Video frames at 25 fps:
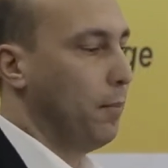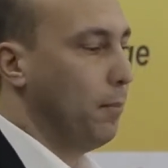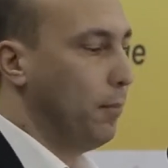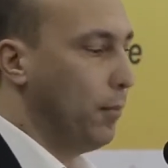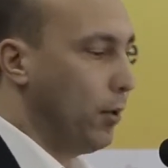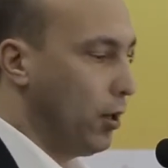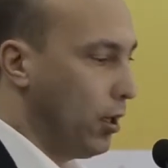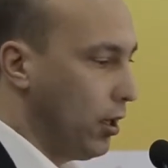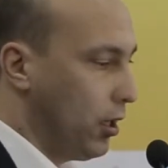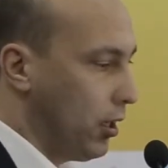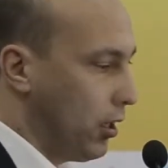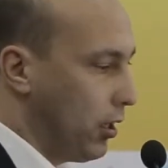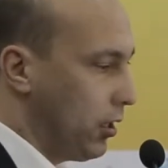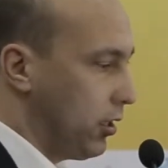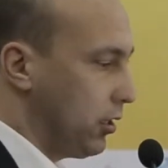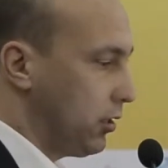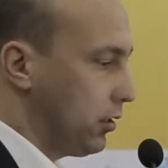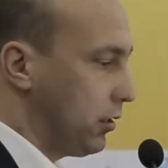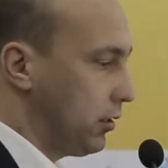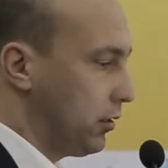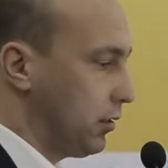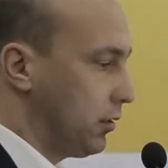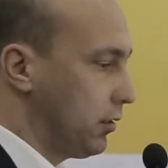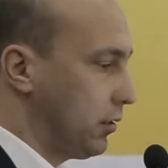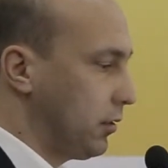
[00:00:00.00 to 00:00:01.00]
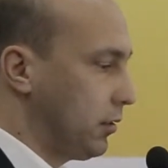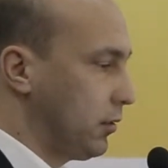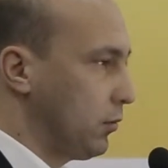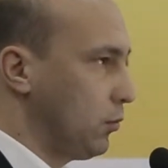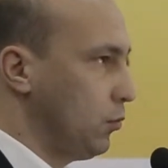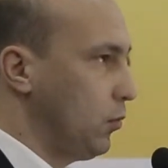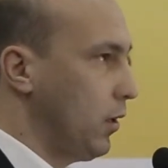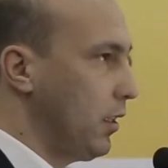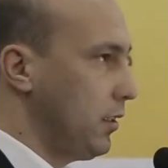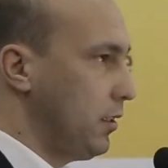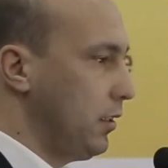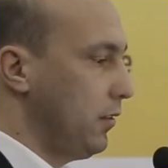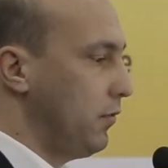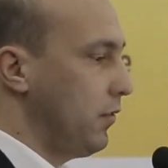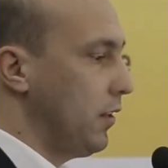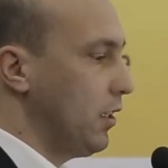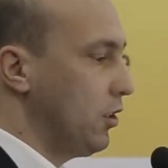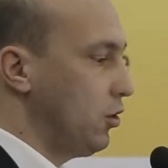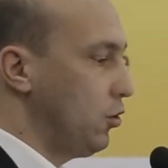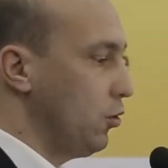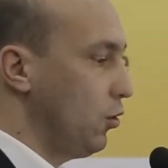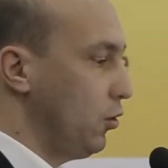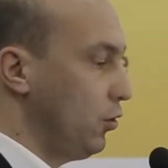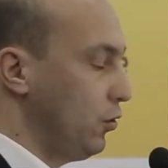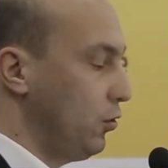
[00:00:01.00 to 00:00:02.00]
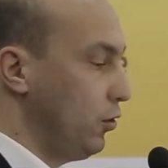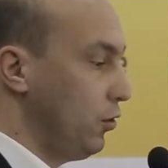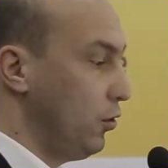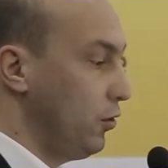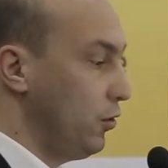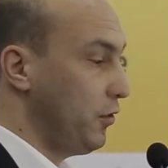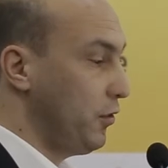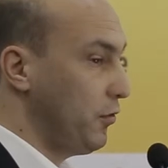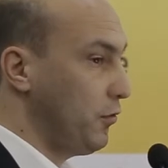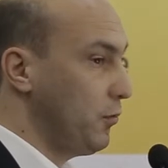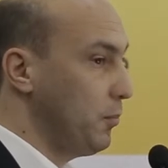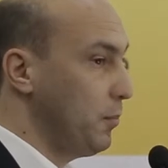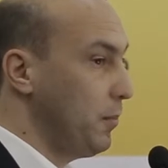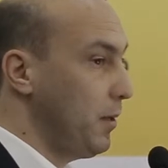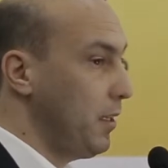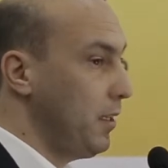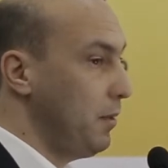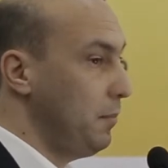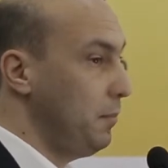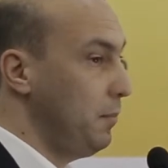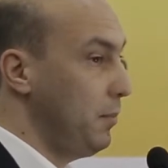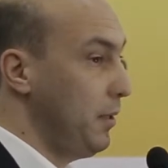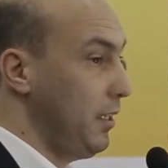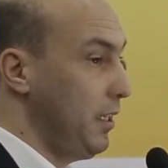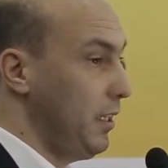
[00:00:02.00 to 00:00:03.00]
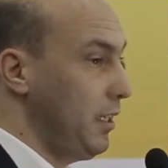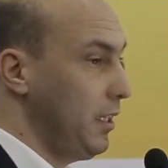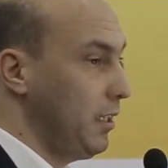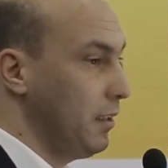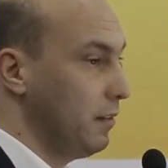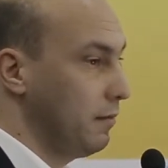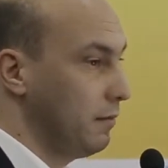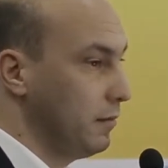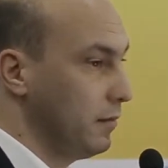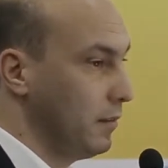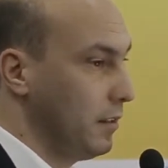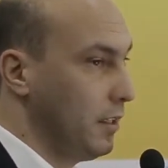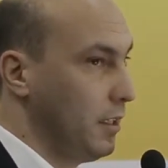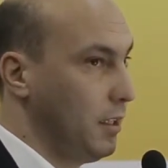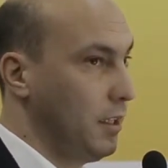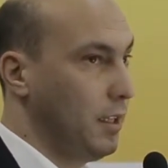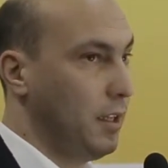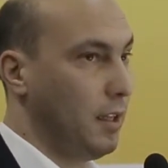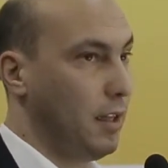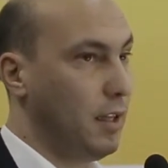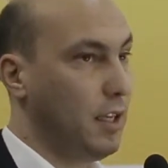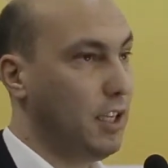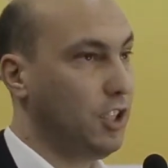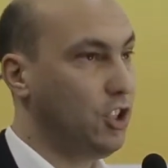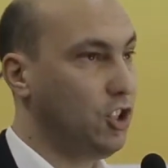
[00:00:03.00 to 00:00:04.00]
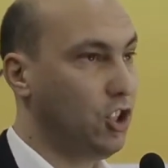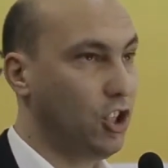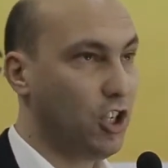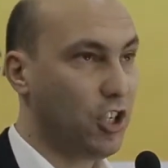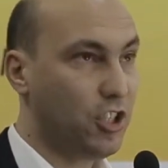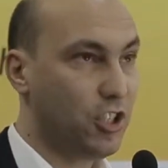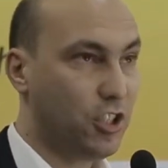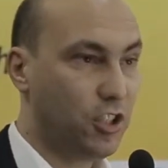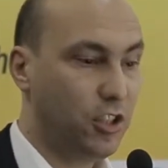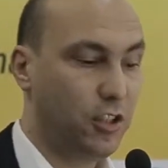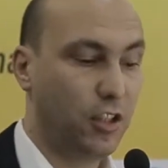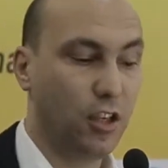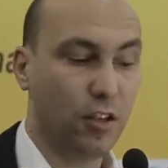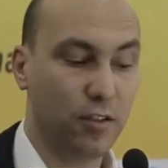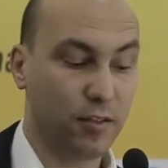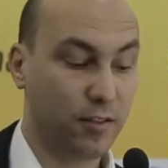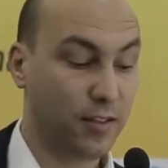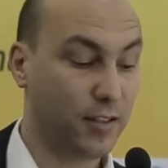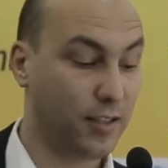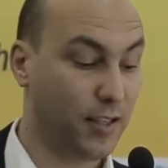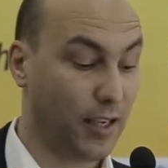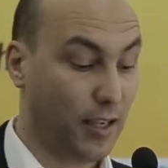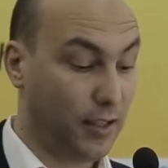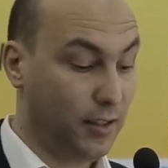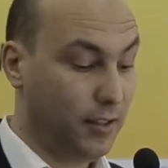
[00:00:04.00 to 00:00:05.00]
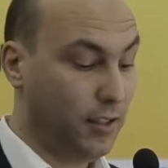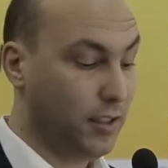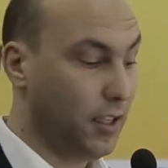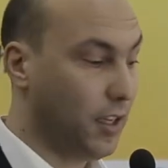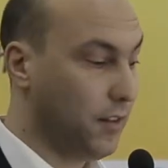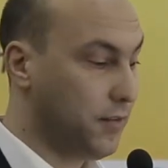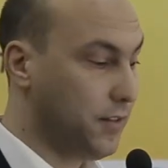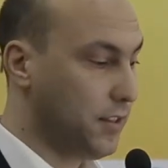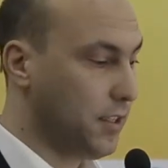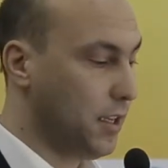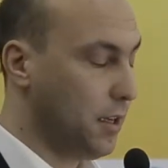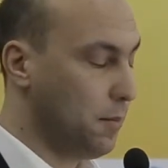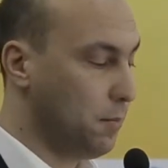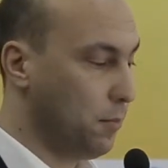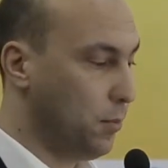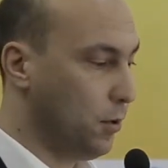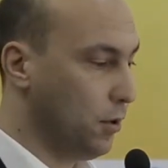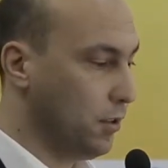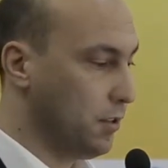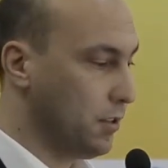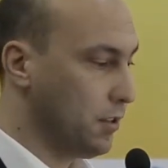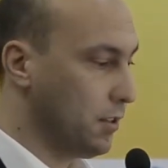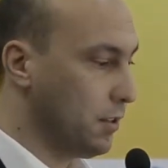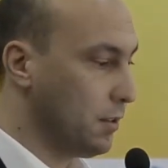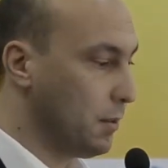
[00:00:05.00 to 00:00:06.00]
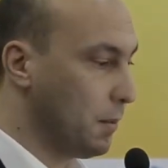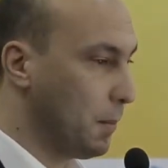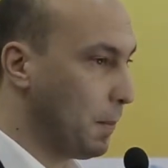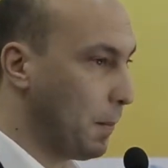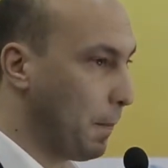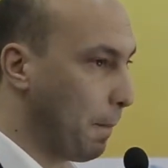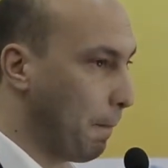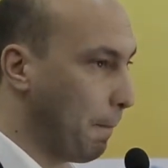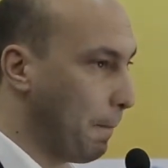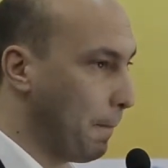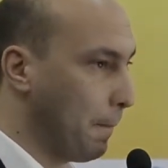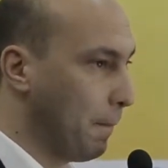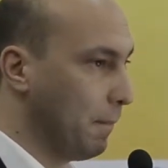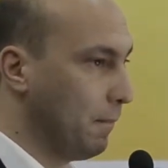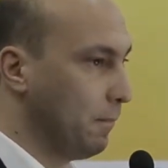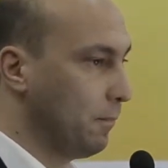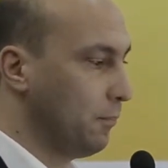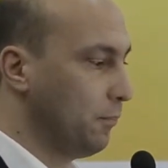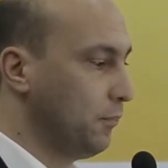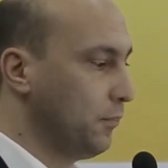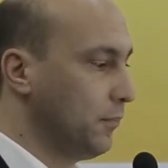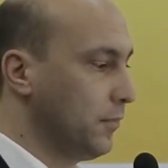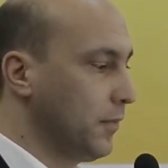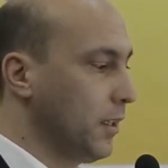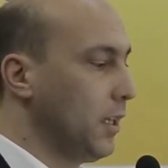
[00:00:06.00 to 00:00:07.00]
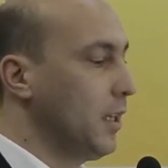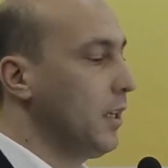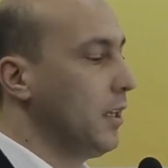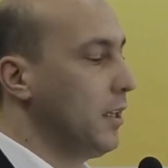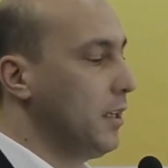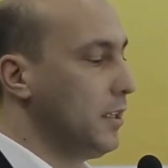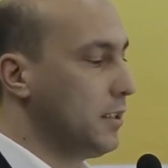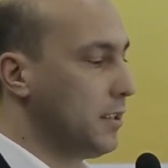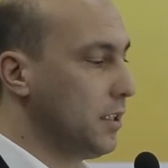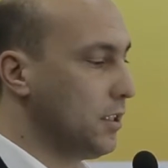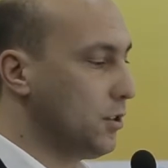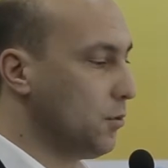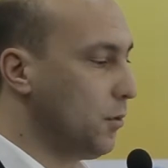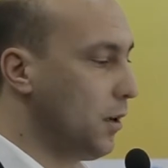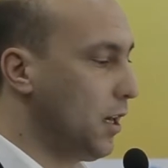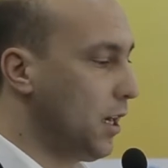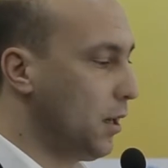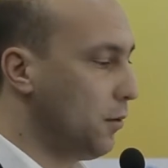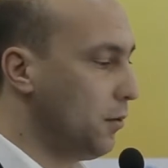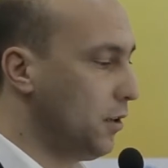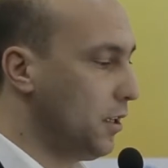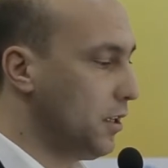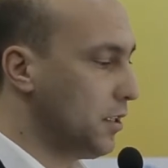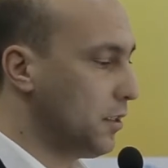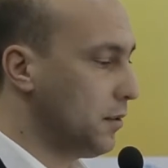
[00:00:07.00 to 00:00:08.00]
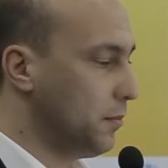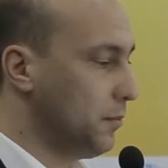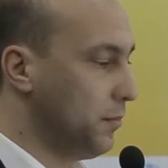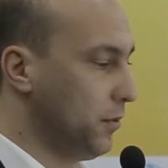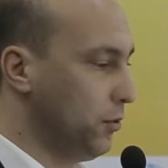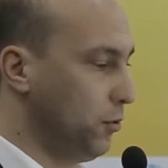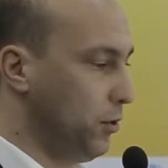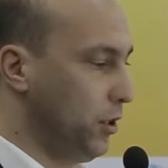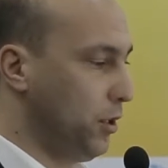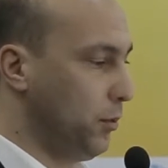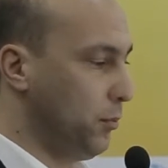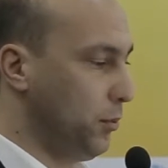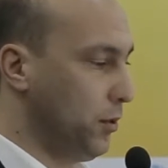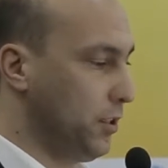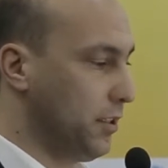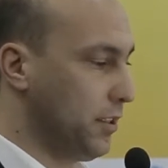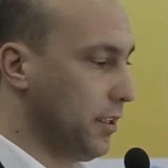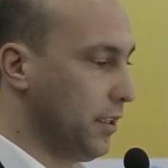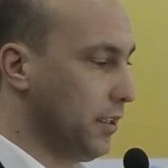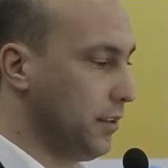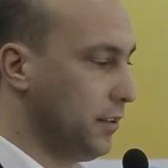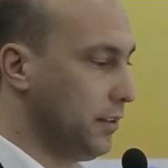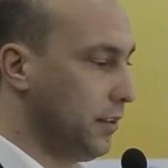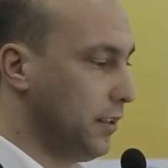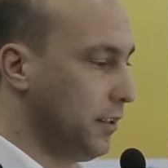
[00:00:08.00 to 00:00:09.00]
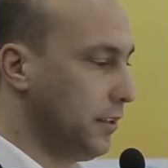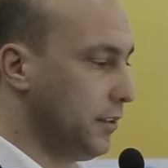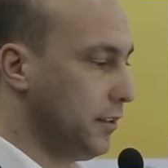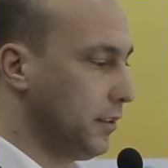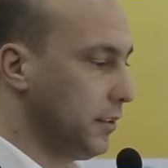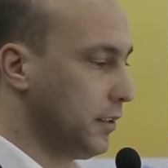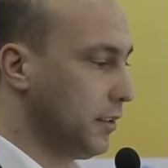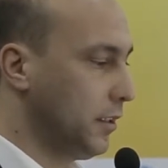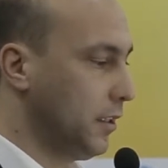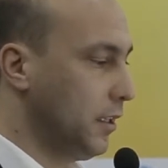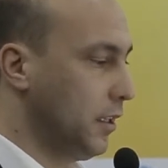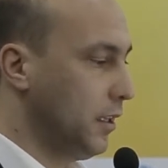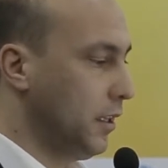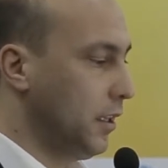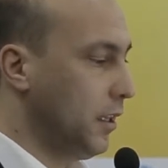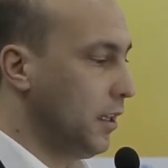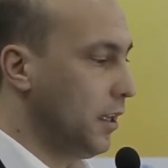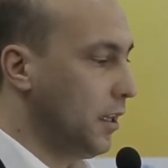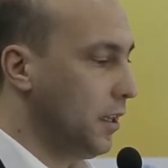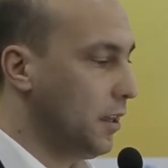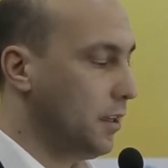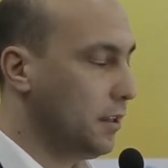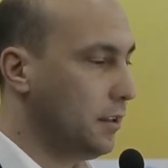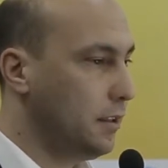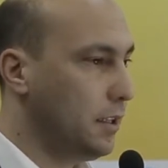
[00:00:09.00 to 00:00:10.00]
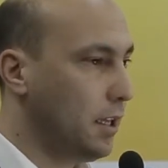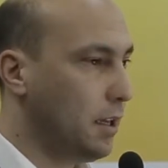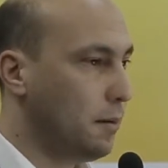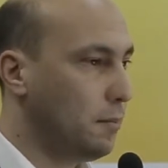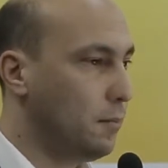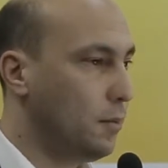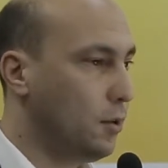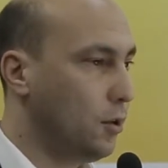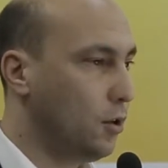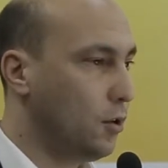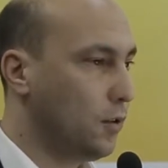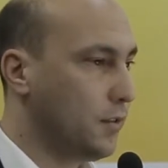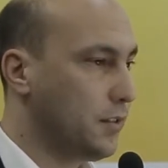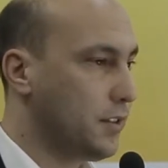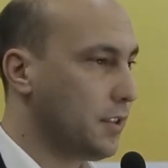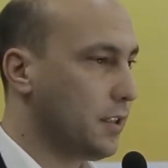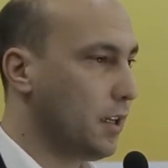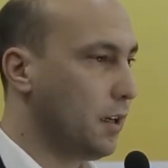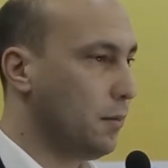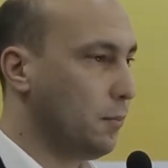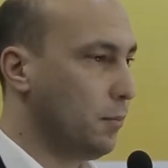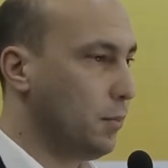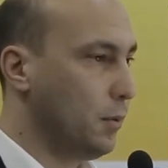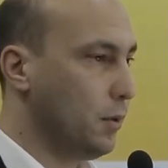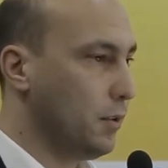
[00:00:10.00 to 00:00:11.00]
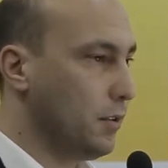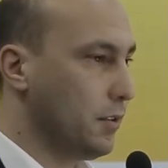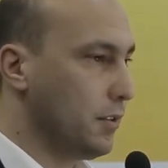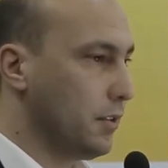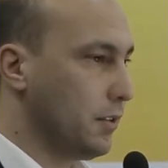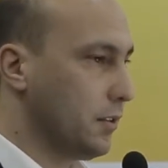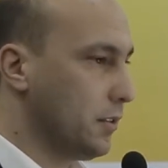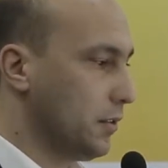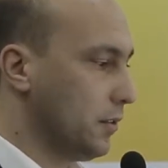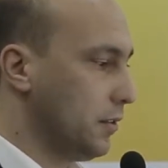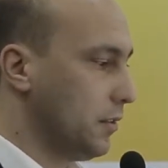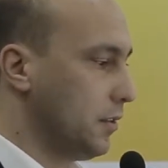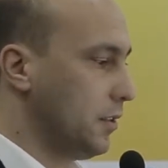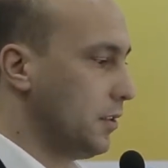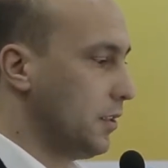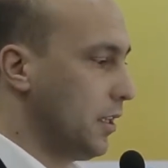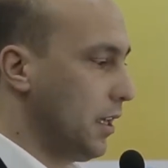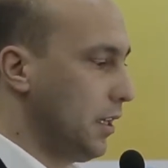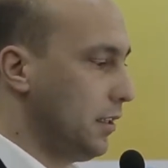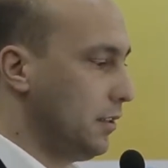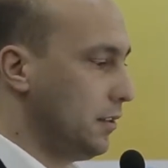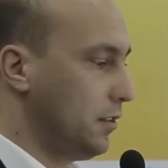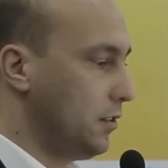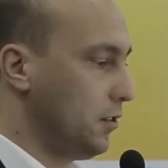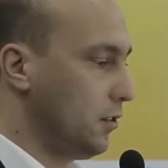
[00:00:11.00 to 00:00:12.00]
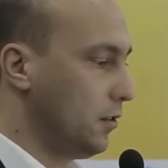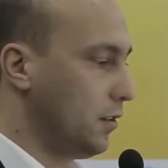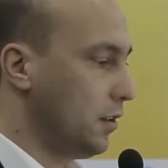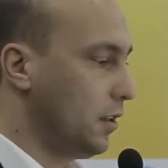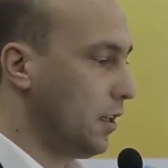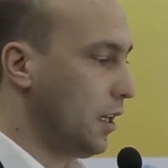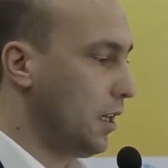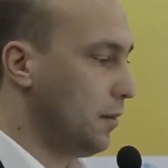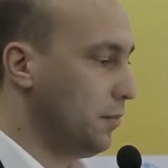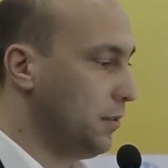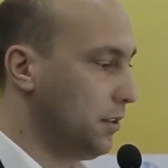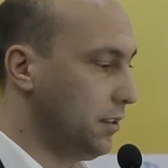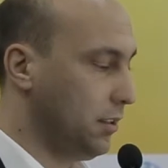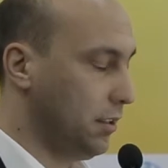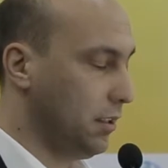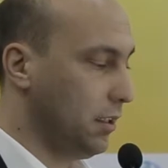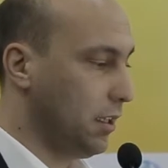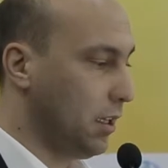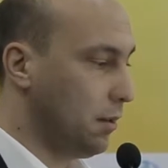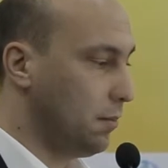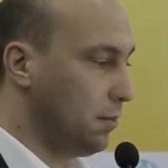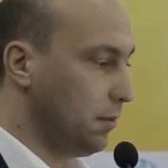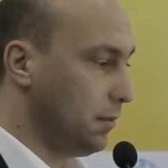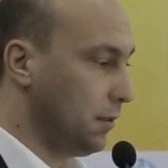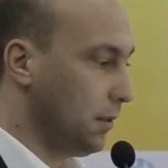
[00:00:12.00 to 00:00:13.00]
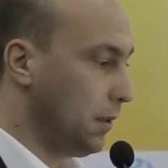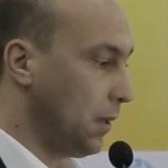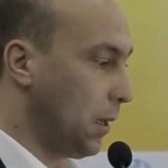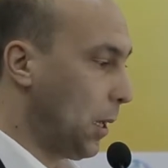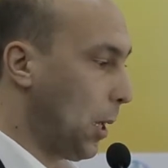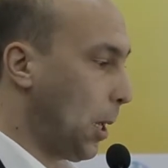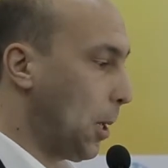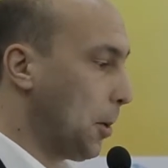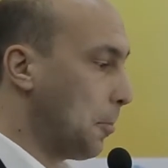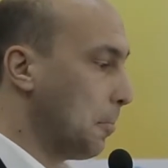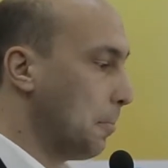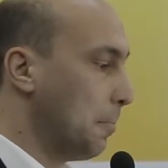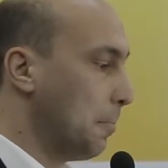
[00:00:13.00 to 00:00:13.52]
But what if I told if maybe they just don't send enough samples? This is why we represented the number of samples sent to the IPT lab